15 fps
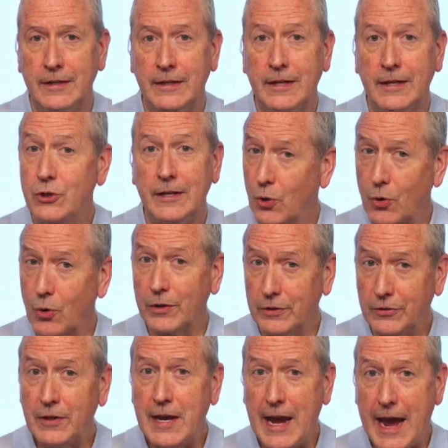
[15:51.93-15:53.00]
you're going
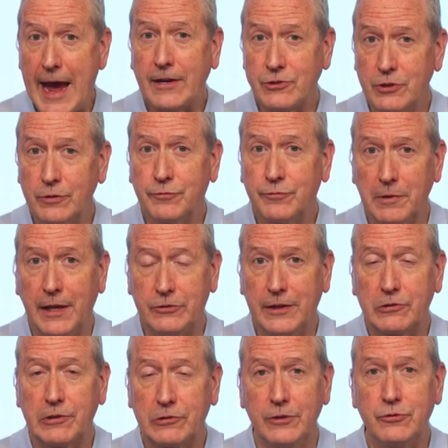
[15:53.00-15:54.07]
to see action from
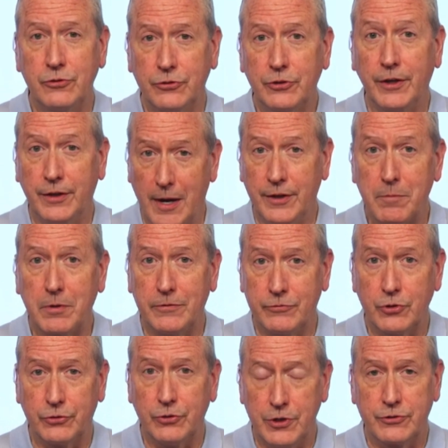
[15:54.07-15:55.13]
legislatures in a number of
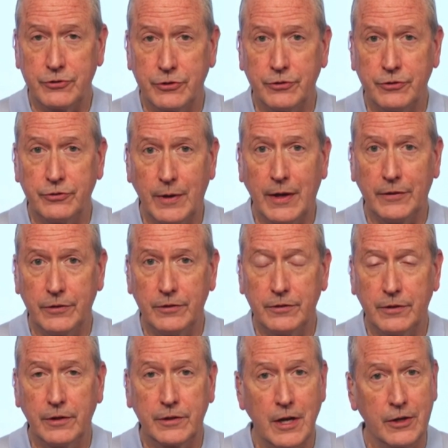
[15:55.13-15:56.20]
jurisdictions around
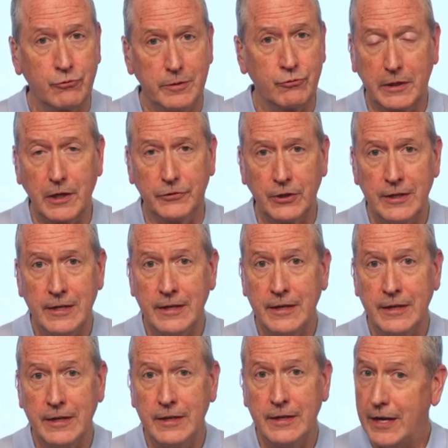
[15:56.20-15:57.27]
the country, because
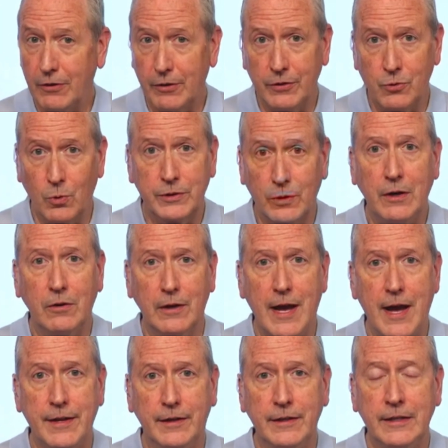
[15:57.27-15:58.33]
here in North
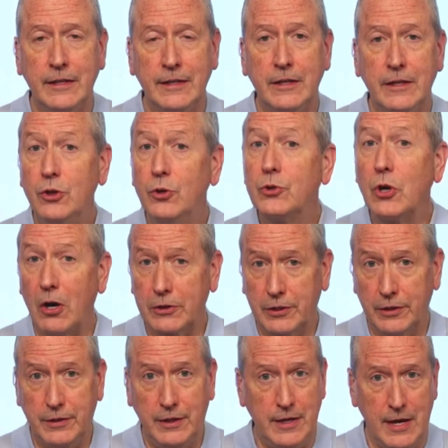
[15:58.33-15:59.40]
Carolina, you talk
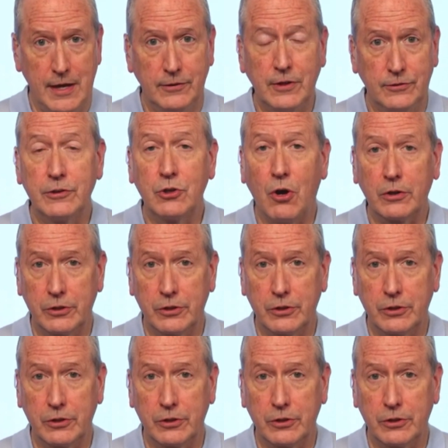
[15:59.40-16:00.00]
to DAs and talk